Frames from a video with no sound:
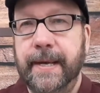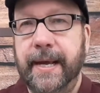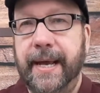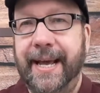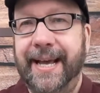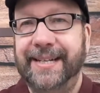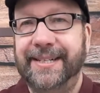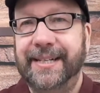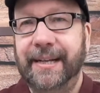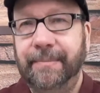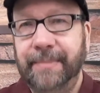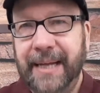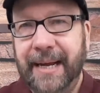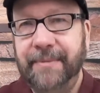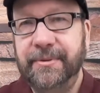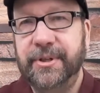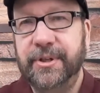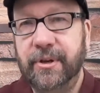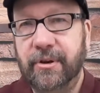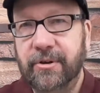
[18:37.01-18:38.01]
And
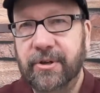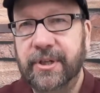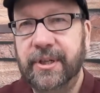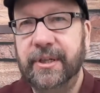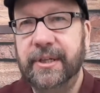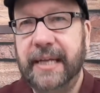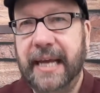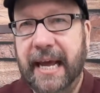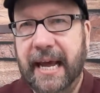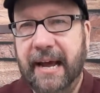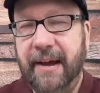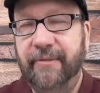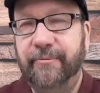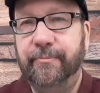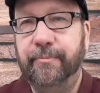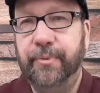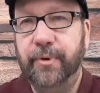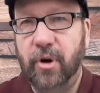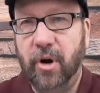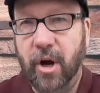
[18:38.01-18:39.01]
sometimes nurses
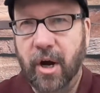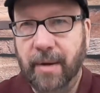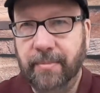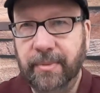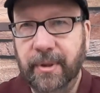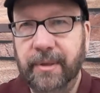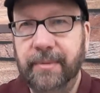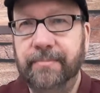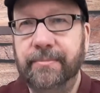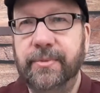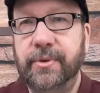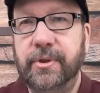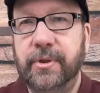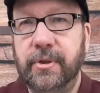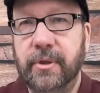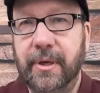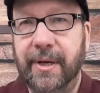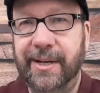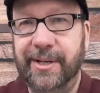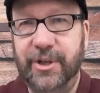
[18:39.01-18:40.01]
have
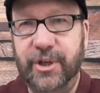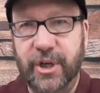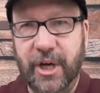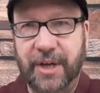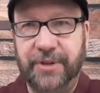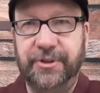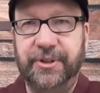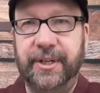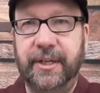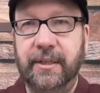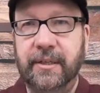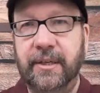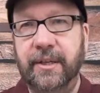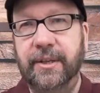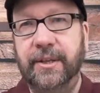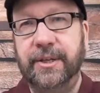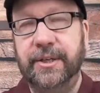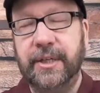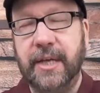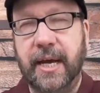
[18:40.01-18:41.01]
problems adjusting to
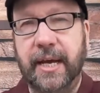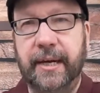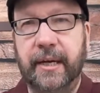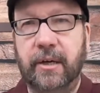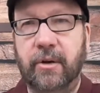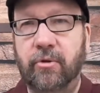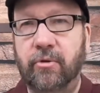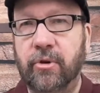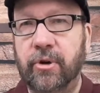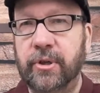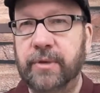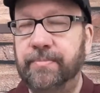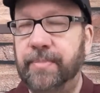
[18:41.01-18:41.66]
this kind of course.